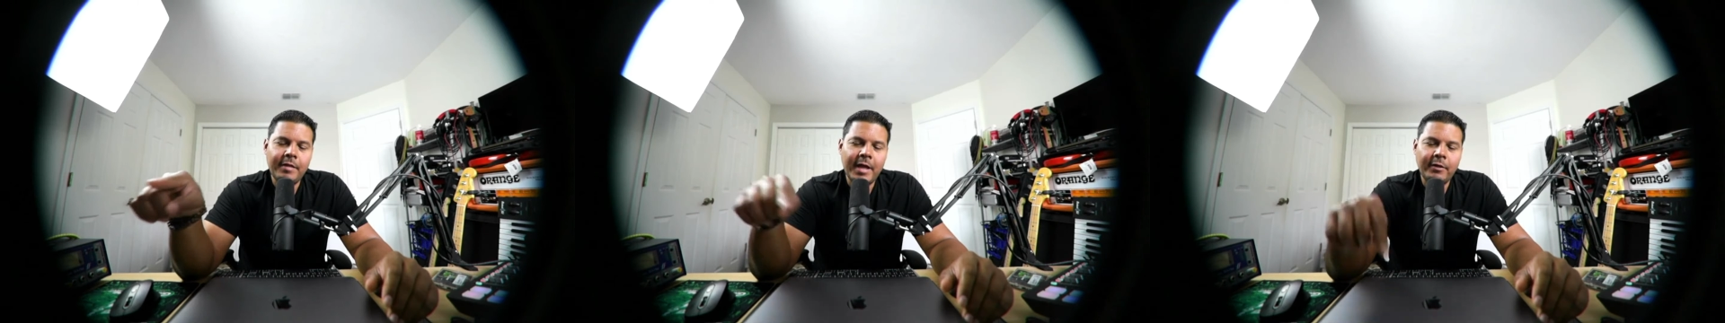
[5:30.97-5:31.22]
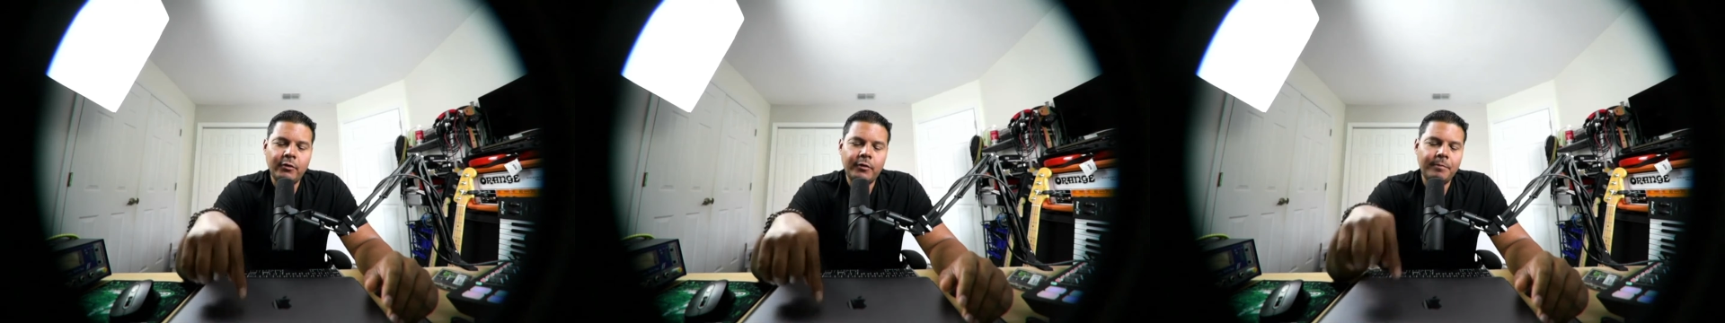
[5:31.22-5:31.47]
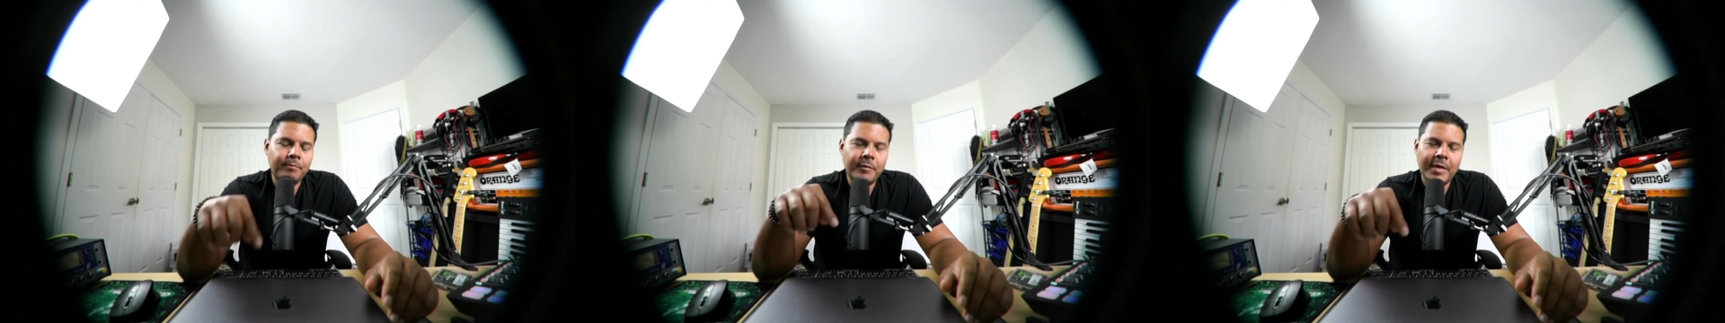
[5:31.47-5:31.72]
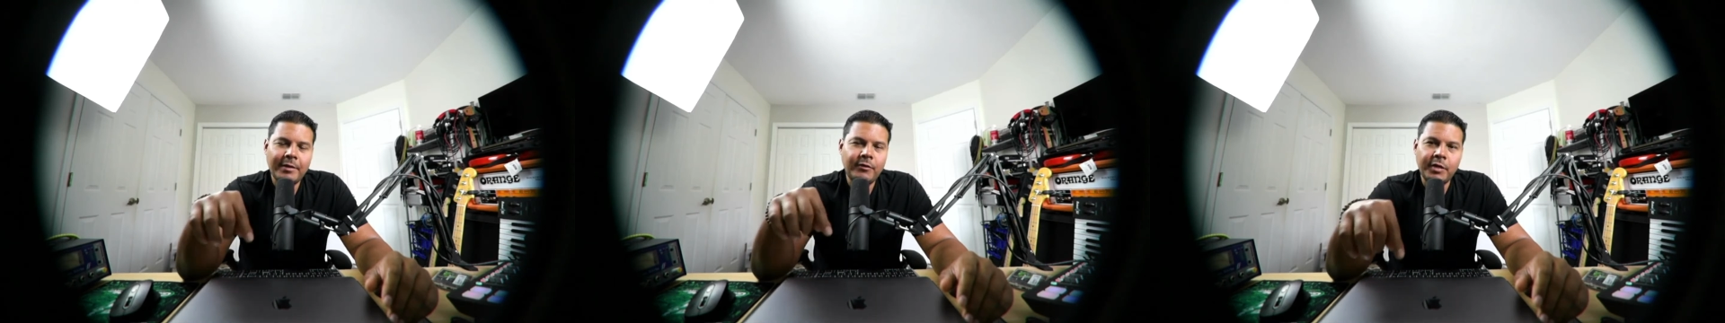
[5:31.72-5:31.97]
That's
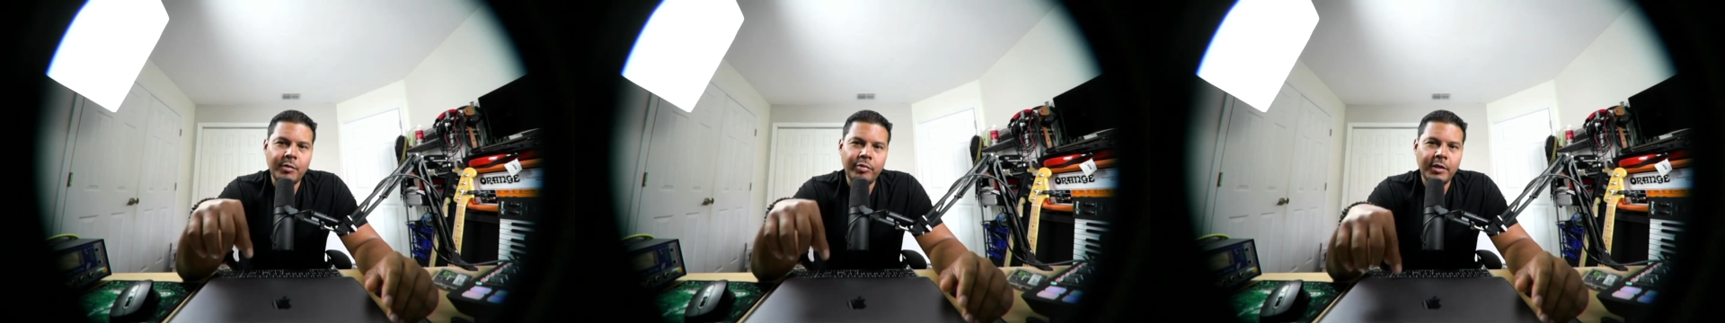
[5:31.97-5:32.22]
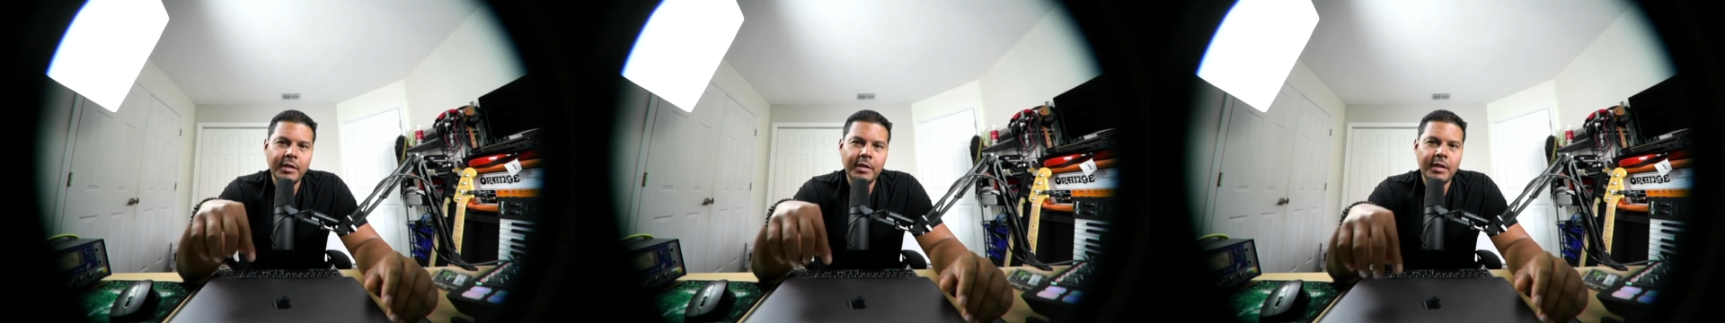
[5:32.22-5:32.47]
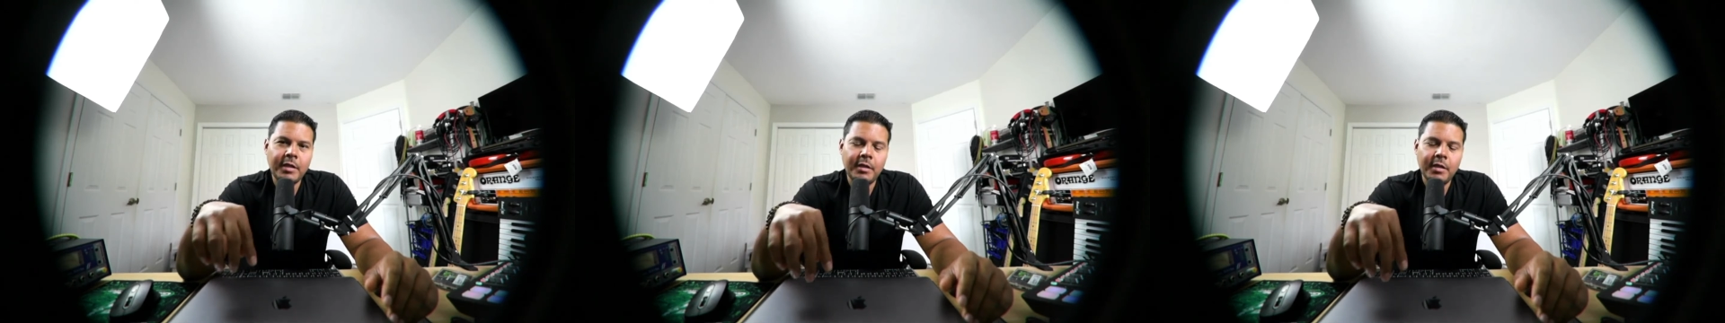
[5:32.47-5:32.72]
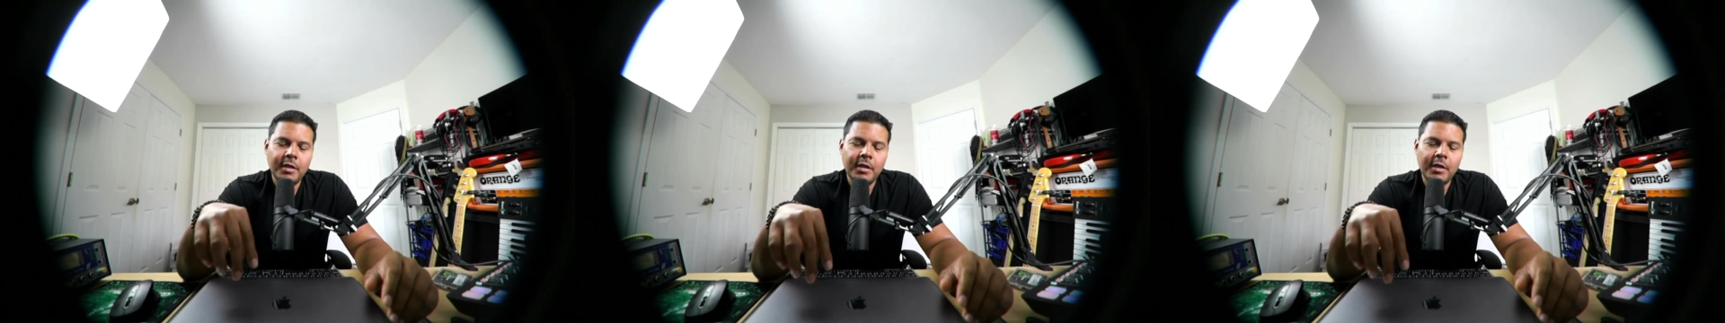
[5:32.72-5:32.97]
that's
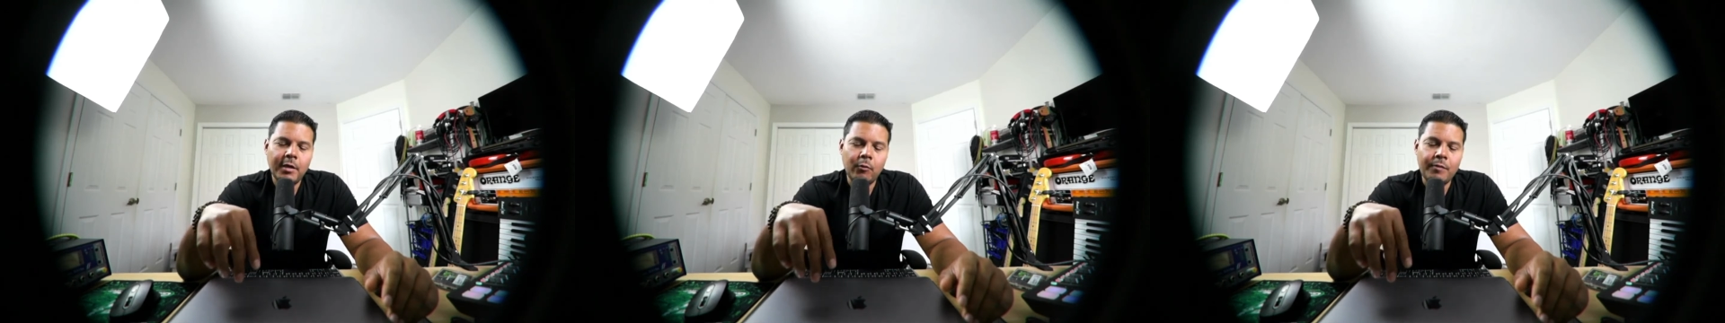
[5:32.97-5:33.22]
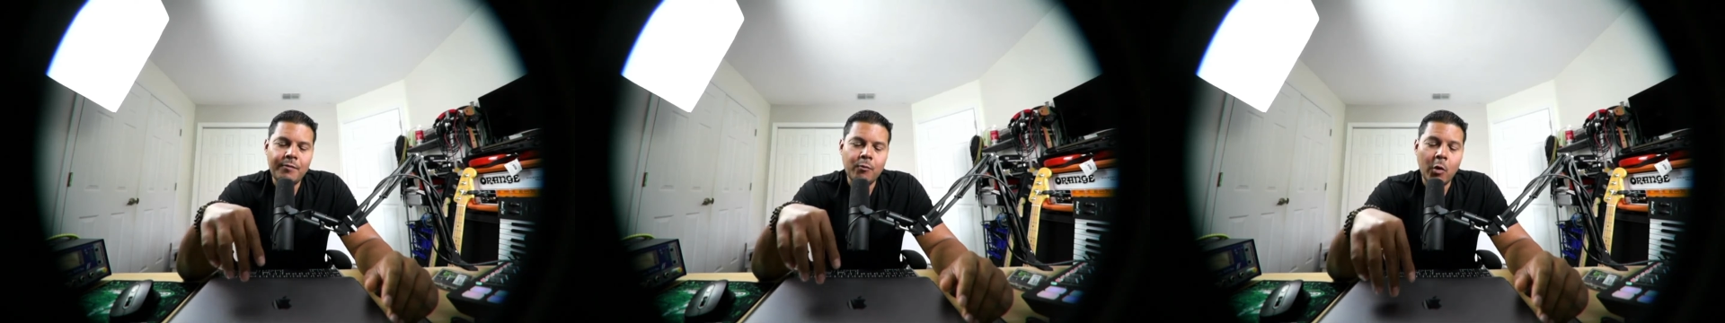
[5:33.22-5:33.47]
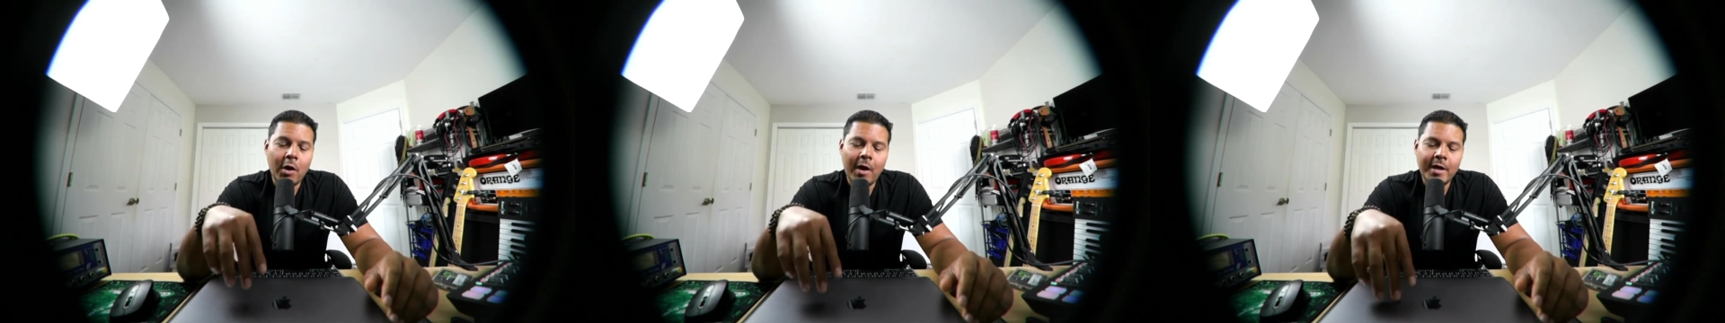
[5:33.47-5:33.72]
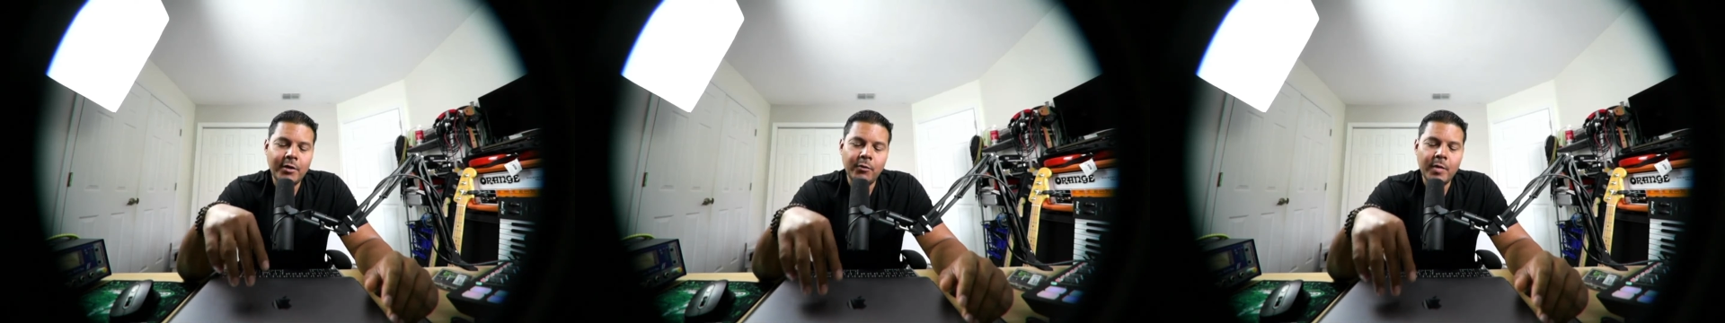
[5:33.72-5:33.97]
completely
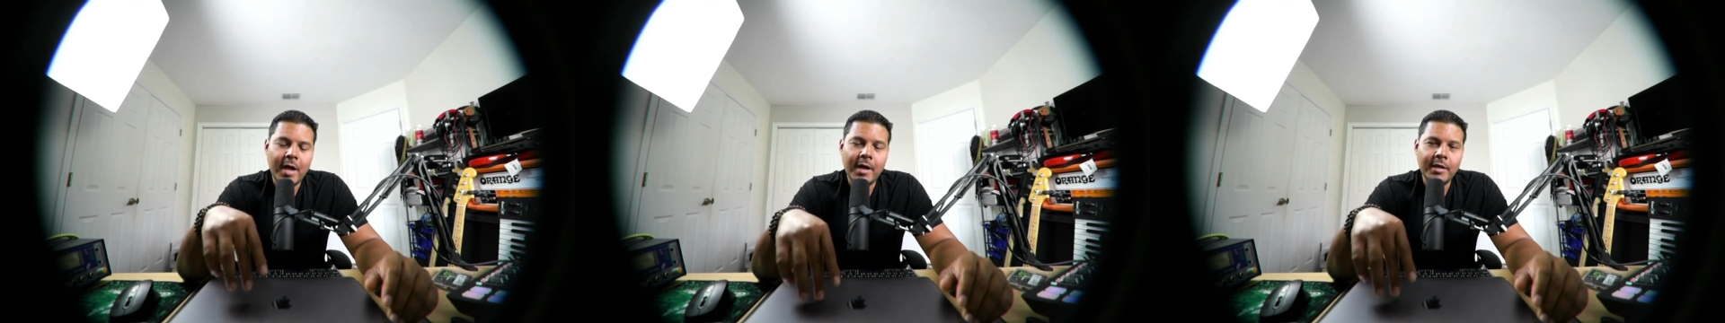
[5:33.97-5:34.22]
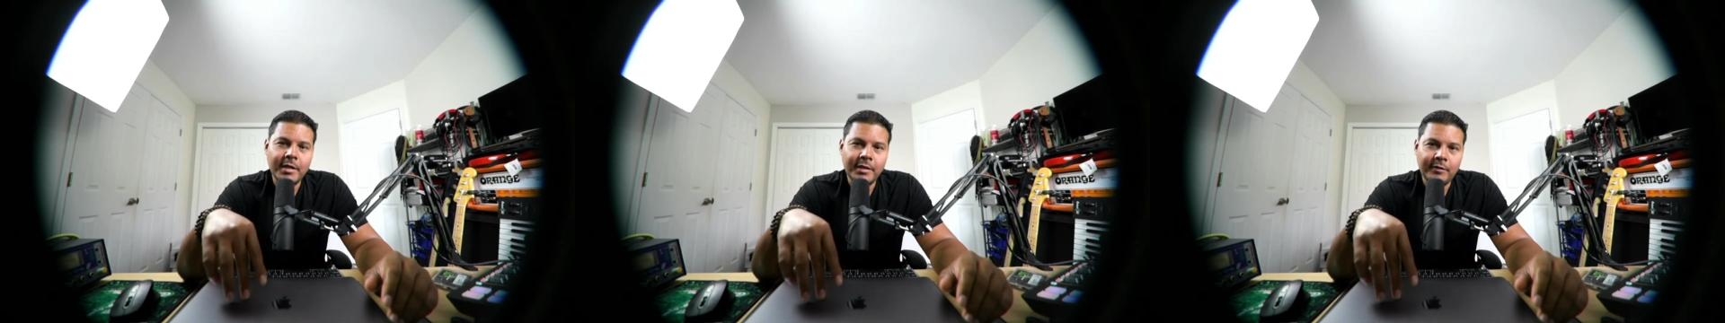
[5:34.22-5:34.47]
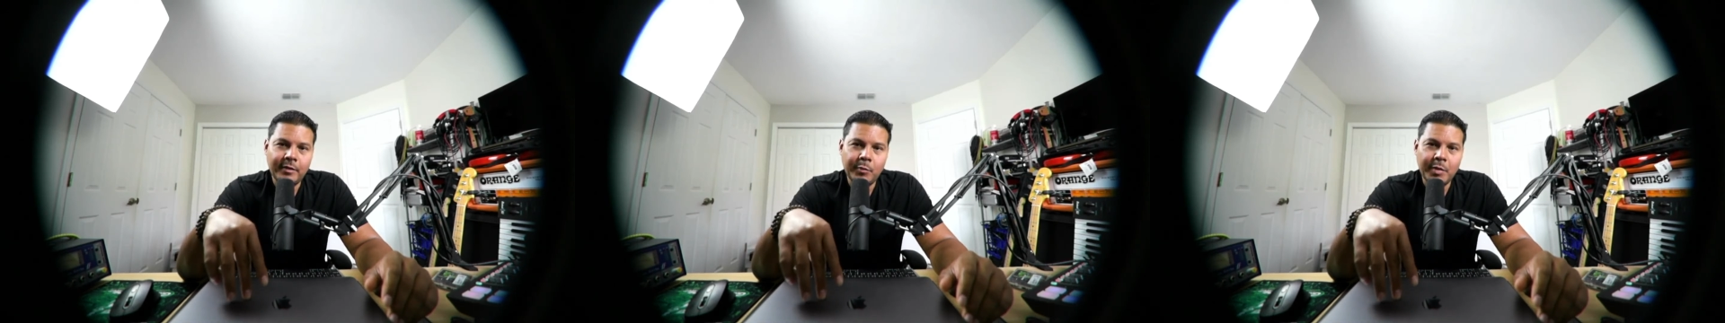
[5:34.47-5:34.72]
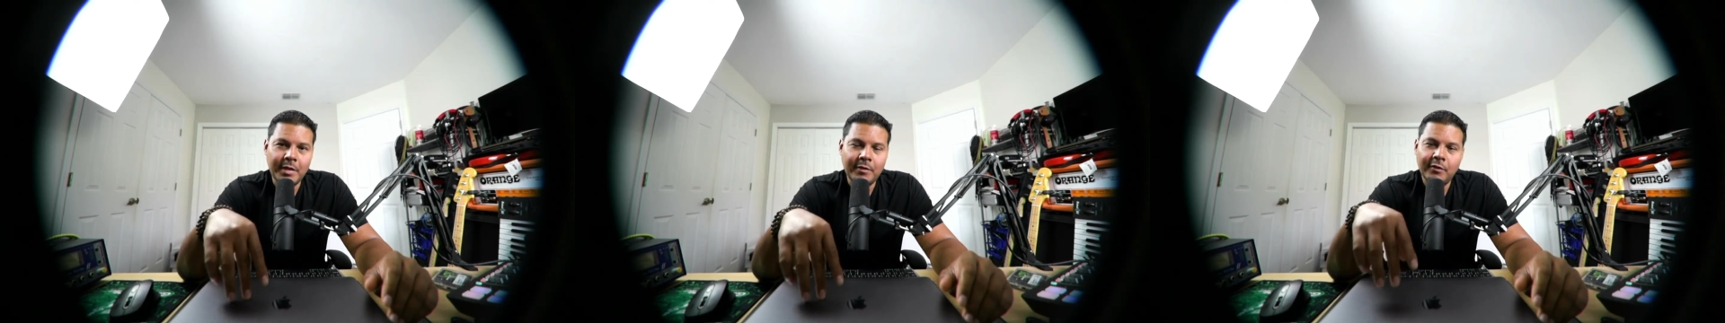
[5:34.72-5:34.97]
where I do not need to be.